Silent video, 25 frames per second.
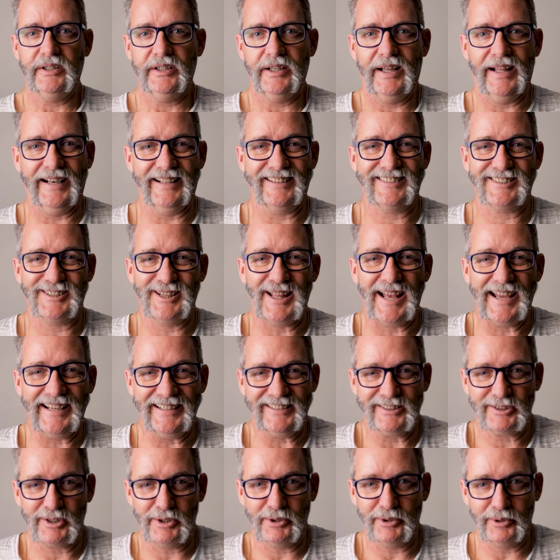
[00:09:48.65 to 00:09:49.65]
And it's
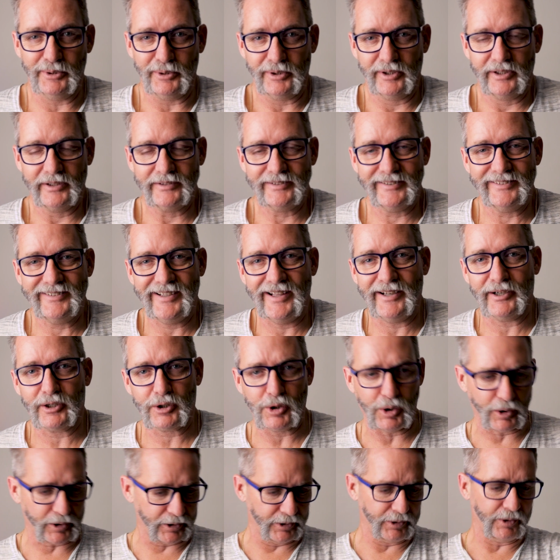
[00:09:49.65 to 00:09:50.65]
late too, it's 10
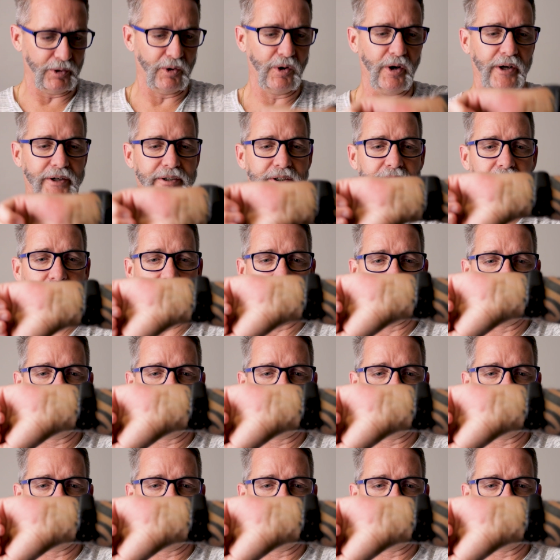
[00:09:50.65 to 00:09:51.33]
o'clock at night.